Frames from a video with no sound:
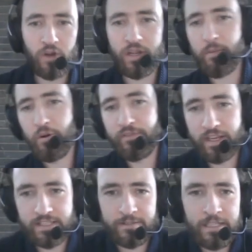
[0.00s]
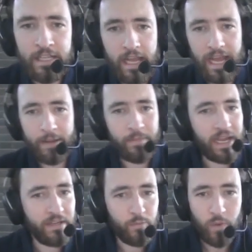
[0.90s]
Okay, perfect.
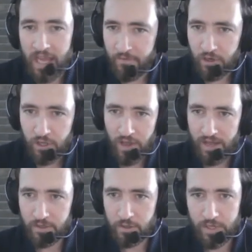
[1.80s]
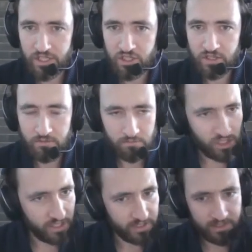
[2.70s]
And whenever you have a question,
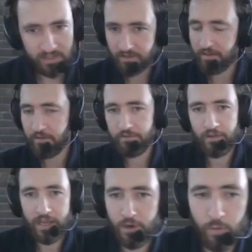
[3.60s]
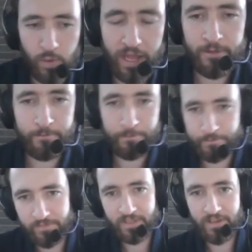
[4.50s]
just fire away.
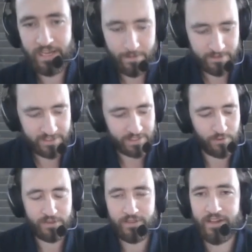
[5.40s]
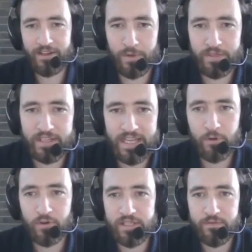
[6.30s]
This is what the
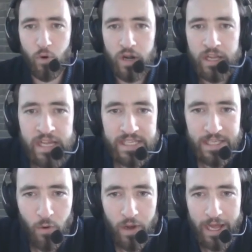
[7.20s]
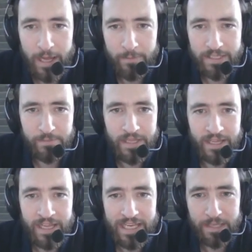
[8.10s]
demo is for. So let
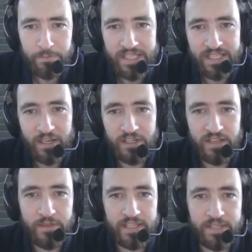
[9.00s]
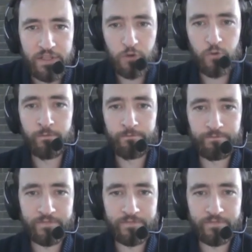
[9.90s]
me start in this view.